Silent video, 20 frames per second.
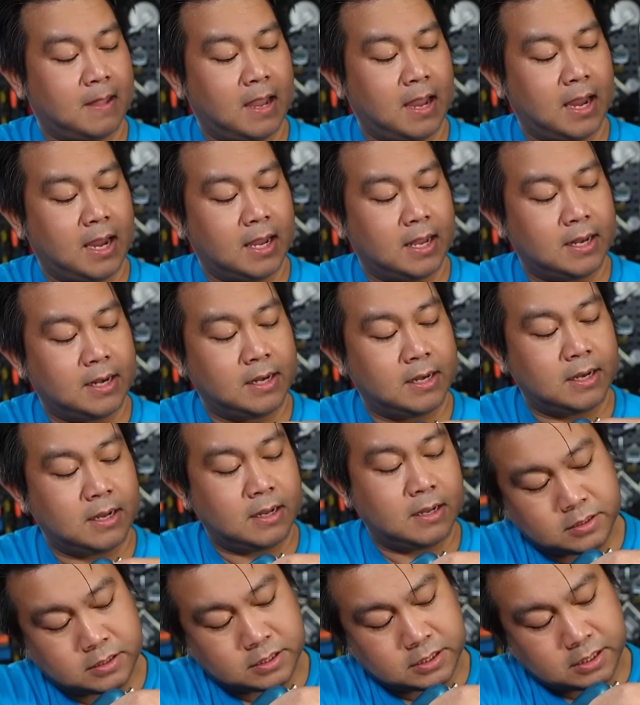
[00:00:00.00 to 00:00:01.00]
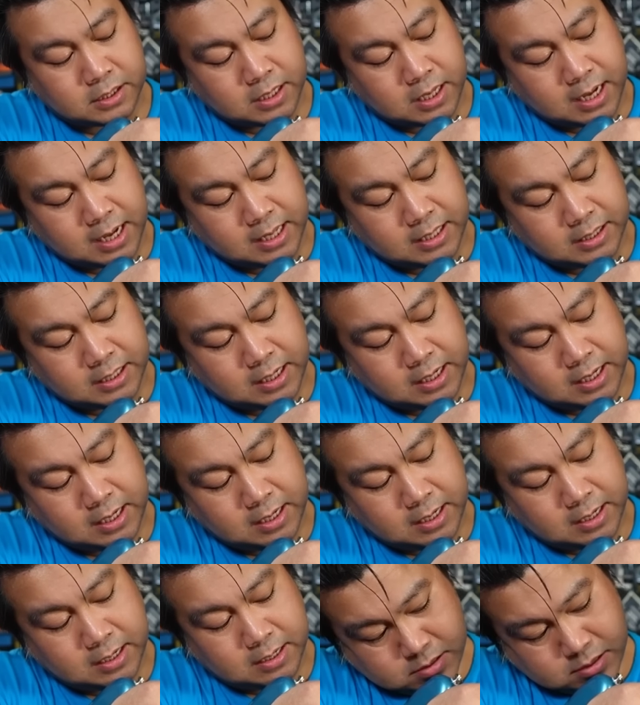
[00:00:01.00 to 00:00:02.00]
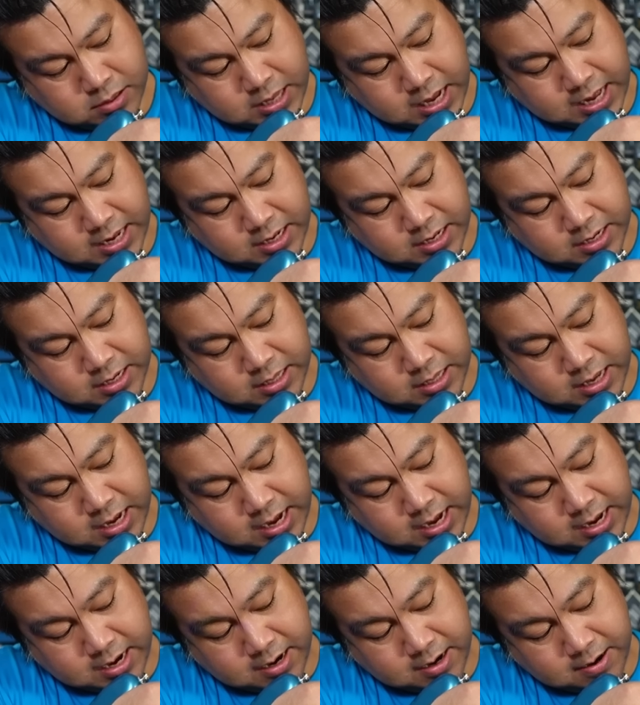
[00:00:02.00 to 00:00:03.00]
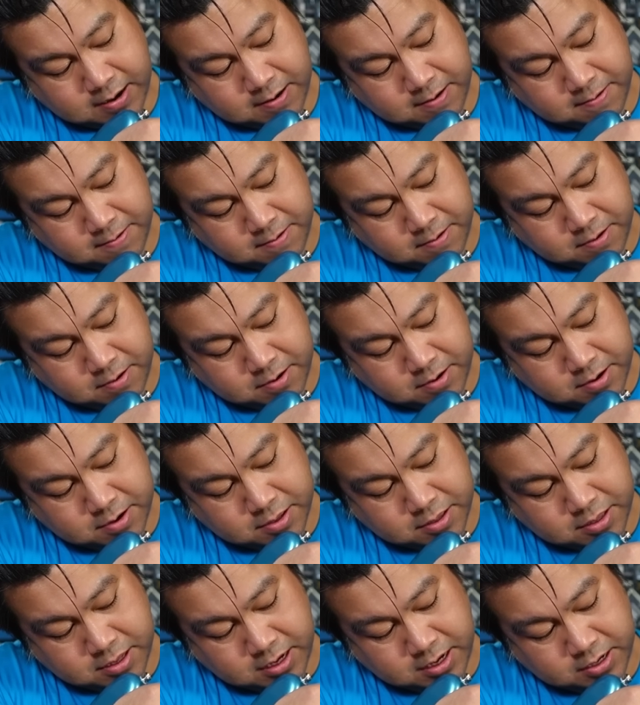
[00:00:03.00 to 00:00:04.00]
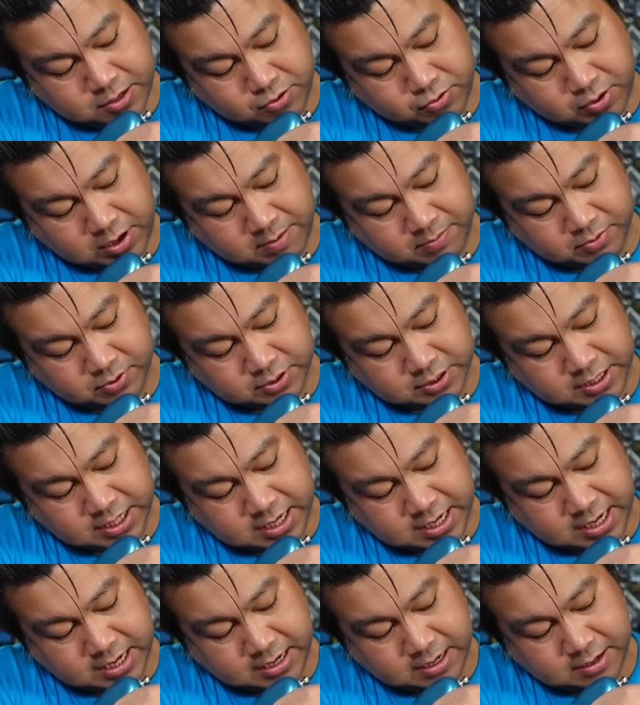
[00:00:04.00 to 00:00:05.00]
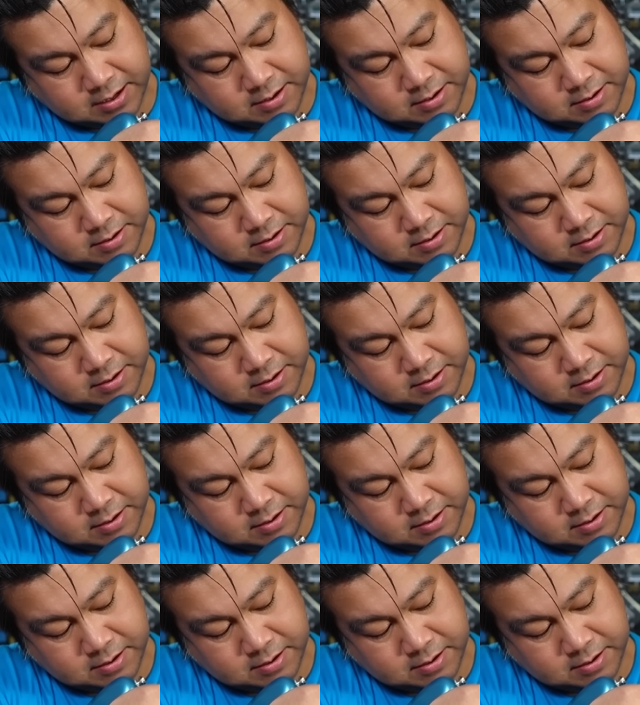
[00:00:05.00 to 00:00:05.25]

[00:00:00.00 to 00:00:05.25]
and slightly less than that on the treble side.